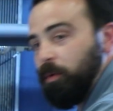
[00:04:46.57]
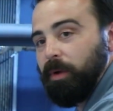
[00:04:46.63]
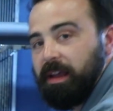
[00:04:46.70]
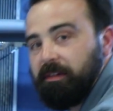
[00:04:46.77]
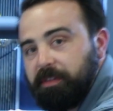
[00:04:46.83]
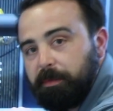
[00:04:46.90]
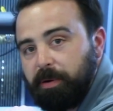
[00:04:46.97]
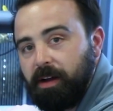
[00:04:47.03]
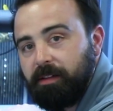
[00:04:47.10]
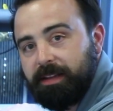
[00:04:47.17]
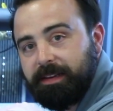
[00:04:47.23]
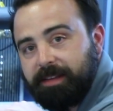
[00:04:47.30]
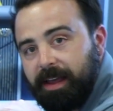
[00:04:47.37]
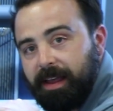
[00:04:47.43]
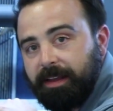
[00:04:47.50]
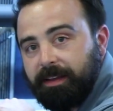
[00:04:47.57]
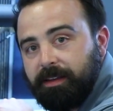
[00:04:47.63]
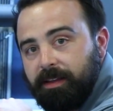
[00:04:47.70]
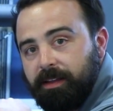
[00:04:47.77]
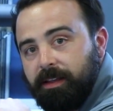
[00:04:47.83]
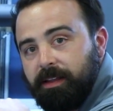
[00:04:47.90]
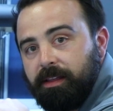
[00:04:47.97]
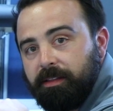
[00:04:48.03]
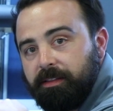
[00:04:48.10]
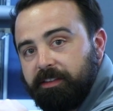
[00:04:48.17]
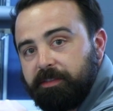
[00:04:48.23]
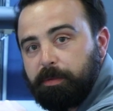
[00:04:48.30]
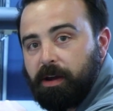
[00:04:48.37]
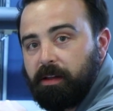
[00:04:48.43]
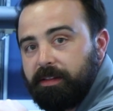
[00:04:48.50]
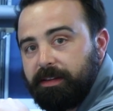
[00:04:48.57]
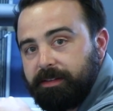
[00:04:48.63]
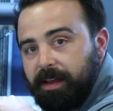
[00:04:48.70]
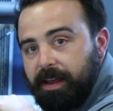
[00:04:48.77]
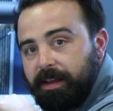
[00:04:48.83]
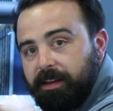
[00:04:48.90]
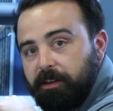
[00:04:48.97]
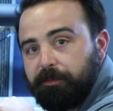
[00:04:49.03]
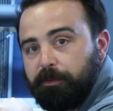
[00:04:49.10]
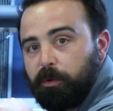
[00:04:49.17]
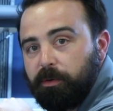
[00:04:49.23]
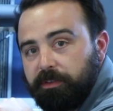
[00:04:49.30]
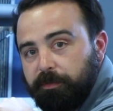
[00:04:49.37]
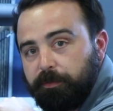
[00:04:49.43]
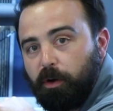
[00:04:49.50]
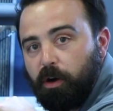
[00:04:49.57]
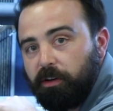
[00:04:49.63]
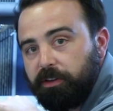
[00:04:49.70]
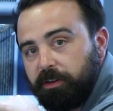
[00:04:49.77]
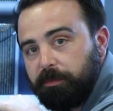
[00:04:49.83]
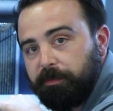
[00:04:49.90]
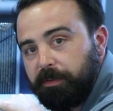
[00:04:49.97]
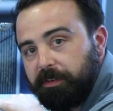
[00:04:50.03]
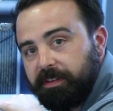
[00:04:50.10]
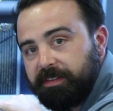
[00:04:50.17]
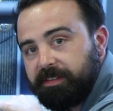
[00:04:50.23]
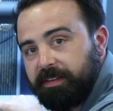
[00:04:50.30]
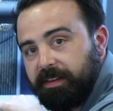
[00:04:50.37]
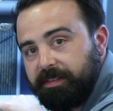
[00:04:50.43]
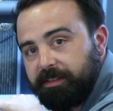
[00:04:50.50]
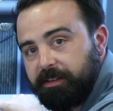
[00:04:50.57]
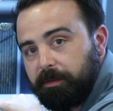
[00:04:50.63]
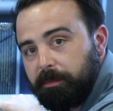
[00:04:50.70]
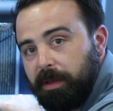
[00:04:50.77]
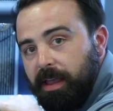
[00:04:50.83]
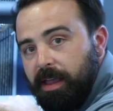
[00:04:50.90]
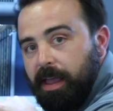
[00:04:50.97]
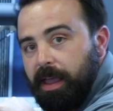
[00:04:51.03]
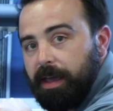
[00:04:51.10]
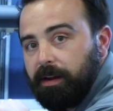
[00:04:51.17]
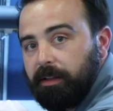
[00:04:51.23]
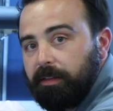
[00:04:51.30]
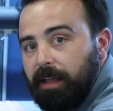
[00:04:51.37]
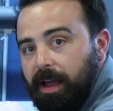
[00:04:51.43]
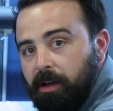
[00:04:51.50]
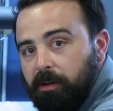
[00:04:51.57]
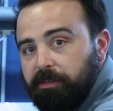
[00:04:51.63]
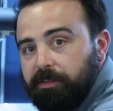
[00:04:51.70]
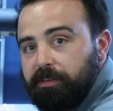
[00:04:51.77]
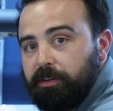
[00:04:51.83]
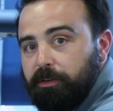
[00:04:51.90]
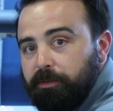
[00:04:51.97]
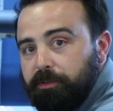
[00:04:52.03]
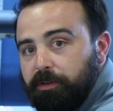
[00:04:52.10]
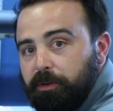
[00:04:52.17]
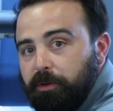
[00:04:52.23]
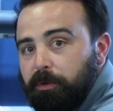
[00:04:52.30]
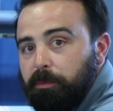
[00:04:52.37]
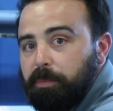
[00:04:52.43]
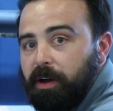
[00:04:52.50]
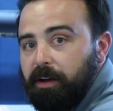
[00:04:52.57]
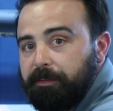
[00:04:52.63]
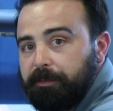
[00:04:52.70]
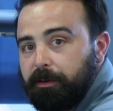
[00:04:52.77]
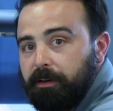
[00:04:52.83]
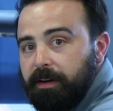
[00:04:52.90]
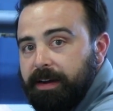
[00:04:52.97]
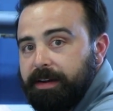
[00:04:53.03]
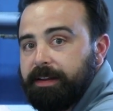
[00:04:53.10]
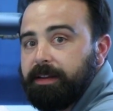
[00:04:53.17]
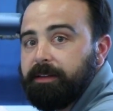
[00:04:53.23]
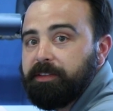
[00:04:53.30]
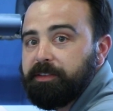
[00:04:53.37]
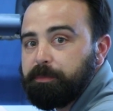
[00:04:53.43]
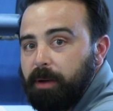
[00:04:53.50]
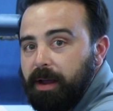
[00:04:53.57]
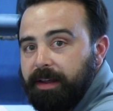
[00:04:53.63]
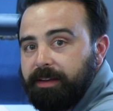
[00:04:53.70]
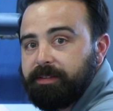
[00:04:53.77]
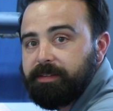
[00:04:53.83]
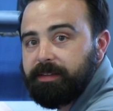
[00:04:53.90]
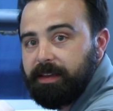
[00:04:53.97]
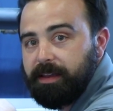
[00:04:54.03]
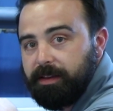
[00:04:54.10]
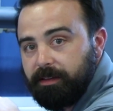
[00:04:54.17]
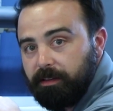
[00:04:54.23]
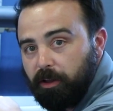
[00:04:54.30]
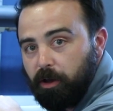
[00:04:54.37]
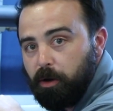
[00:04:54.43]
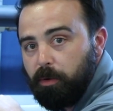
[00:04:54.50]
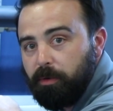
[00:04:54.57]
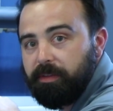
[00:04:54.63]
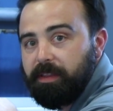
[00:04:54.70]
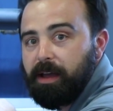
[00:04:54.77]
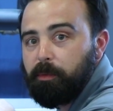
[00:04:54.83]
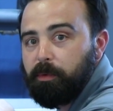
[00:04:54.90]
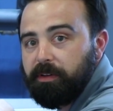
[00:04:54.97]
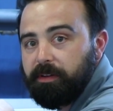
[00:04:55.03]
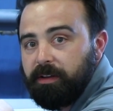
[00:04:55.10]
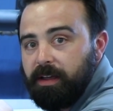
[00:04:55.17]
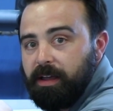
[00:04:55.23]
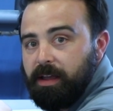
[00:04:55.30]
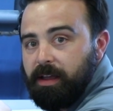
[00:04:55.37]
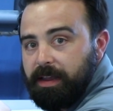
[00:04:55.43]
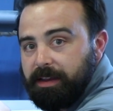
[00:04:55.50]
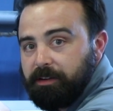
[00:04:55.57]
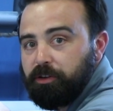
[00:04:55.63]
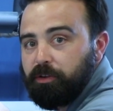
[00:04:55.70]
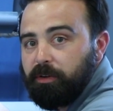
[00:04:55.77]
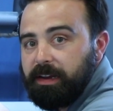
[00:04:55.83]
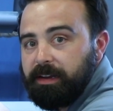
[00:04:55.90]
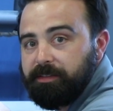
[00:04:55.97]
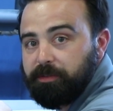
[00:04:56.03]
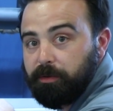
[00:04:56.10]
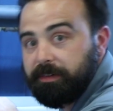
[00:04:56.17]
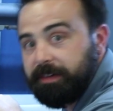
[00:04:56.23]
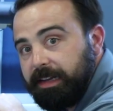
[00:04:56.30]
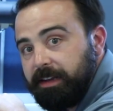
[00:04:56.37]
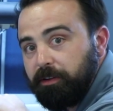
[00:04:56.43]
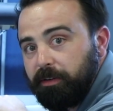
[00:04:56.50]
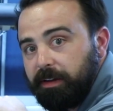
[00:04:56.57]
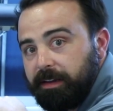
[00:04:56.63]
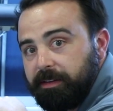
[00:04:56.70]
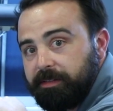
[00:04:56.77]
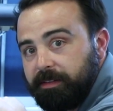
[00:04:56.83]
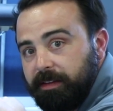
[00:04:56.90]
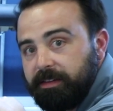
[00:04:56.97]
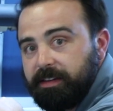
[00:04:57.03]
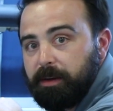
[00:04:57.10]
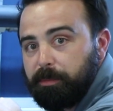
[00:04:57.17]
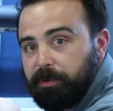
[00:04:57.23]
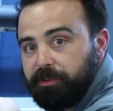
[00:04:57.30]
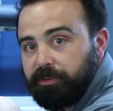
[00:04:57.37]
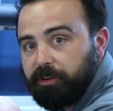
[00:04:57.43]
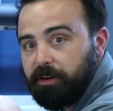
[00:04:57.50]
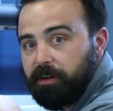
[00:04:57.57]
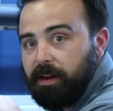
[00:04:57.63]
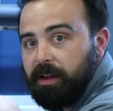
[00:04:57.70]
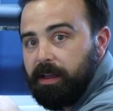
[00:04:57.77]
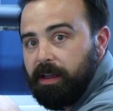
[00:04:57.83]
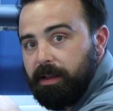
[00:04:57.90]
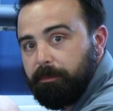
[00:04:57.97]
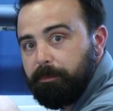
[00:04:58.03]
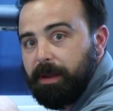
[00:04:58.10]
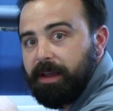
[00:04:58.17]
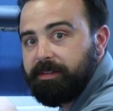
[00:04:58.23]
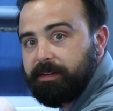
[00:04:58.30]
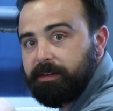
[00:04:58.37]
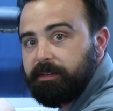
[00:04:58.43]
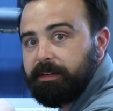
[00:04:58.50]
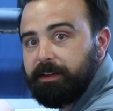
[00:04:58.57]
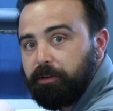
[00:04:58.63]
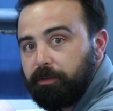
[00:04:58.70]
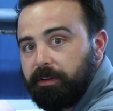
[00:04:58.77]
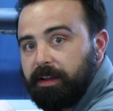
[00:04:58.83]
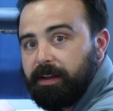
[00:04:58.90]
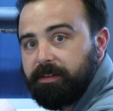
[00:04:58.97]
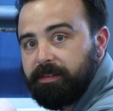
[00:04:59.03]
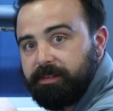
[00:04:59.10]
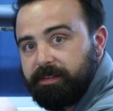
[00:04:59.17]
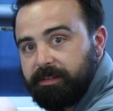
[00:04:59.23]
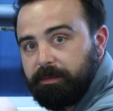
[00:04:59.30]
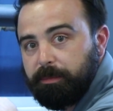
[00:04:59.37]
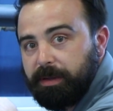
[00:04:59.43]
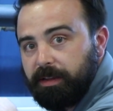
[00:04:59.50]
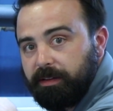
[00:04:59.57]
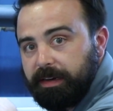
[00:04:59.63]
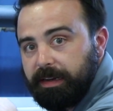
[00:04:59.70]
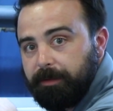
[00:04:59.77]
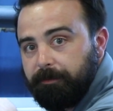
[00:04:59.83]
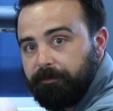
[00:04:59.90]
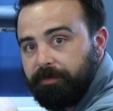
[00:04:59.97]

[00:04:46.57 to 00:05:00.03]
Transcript: we have the poly tank. This poly tank affords volume for the system and allows you to buffer any spikes in load that would increase or decrease the temperature and basically creates stability.